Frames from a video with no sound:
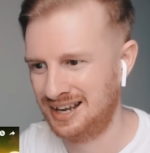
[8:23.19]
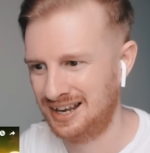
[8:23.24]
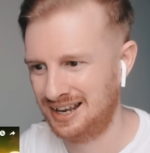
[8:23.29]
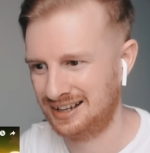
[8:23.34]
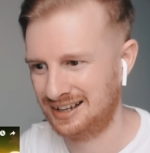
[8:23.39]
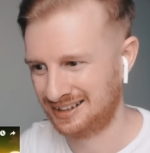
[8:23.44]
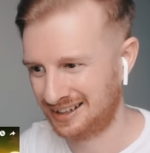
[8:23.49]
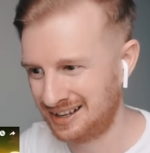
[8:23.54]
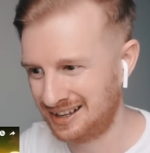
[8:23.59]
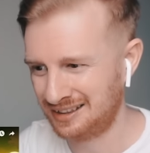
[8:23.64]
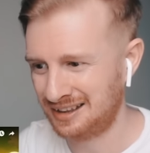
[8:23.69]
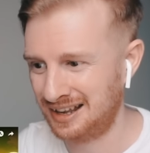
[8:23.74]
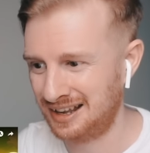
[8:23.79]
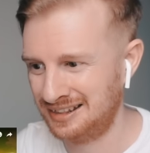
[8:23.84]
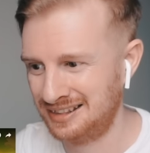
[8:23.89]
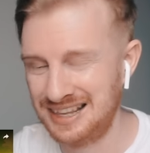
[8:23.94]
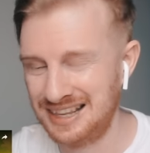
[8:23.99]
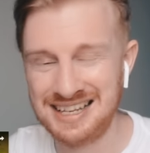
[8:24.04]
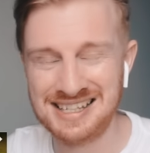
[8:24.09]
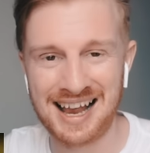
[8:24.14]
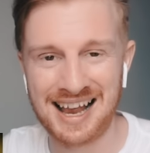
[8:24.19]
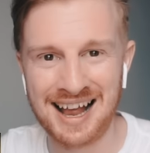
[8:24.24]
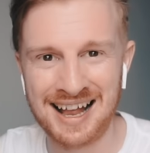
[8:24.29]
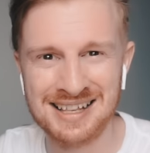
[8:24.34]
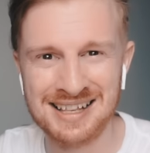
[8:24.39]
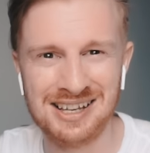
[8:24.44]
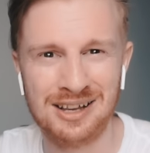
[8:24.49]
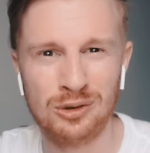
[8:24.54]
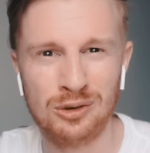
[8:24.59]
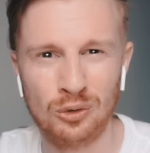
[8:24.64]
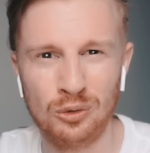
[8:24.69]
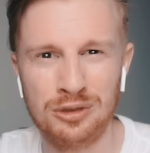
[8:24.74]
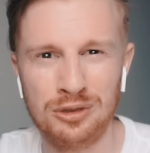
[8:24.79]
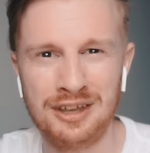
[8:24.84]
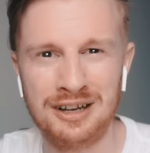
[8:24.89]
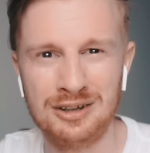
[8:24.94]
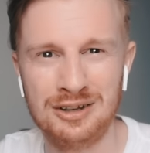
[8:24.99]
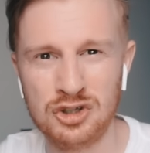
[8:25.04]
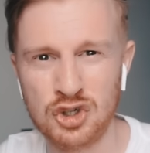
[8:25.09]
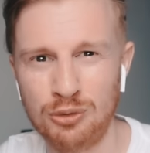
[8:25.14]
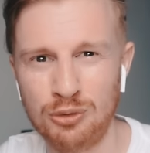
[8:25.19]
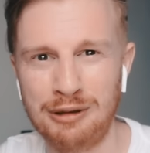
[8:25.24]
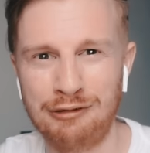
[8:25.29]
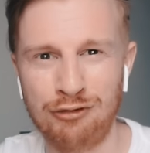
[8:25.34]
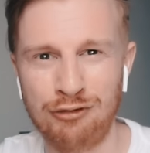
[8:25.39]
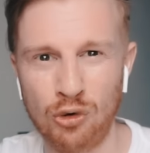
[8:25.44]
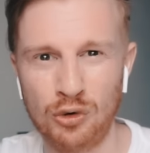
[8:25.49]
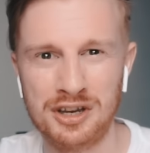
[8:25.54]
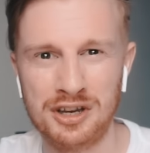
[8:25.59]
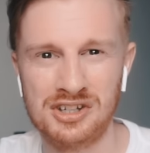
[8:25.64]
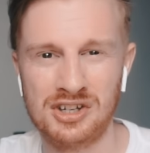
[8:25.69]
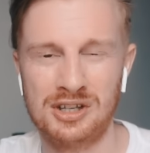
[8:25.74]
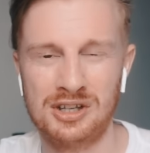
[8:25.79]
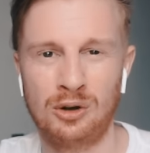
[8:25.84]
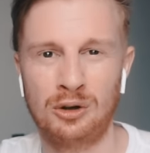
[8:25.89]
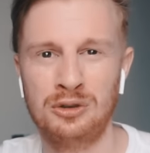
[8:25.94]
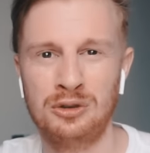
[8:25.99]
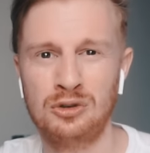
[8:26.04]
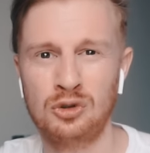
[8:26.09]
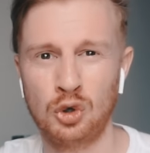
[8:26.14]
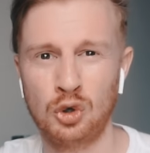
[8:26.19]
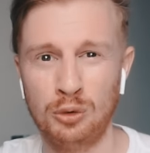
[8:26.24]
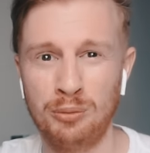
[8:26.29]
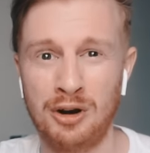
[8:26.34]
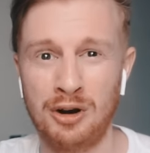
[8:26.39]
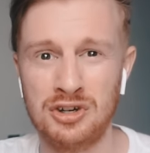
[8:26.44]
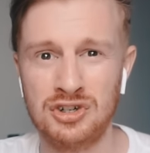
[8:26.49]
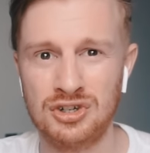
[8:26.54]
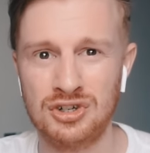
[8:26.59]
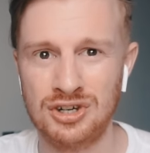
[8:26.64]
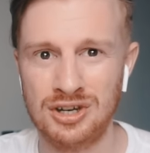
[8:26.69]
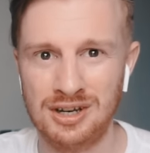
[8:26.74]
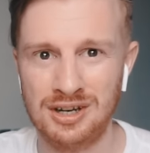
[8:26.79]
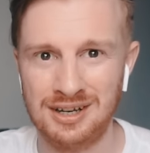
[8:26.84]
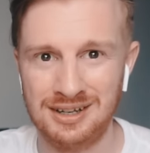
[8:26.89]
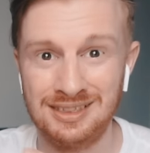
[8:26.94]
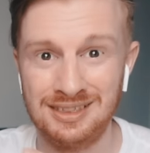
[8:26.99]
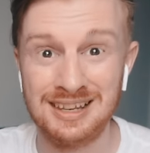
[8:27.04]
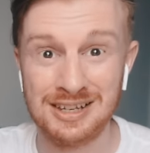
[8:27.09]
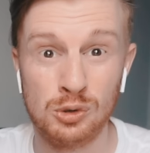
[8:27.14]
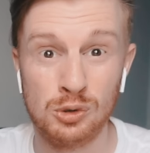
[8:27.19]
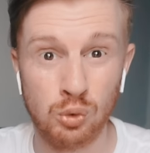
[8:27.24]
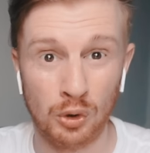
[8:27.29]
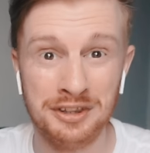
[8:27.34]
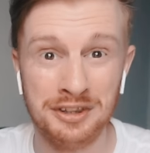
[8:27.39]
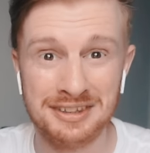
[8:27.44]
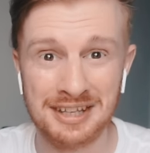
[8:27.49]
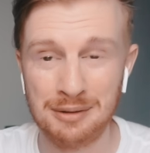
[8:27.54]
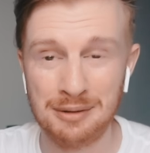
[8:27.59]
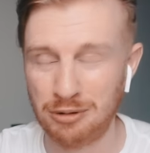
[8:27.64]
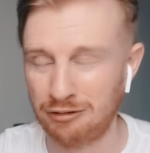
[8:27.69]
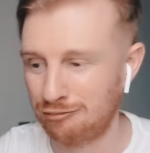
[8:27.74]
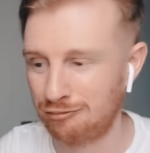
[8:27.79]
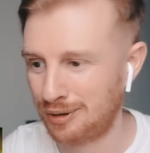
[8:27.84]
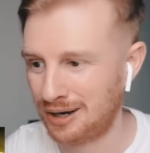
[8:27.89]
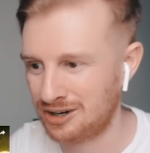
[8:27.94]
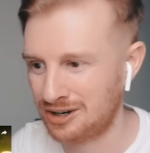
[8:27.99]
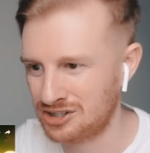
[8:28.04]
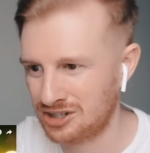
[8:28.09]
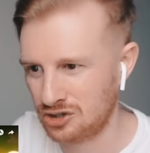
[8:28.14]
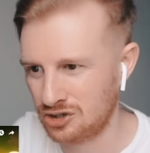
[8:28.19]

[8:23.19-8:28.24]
And in these ads, I don't think they should be focusing on too much this one type of person.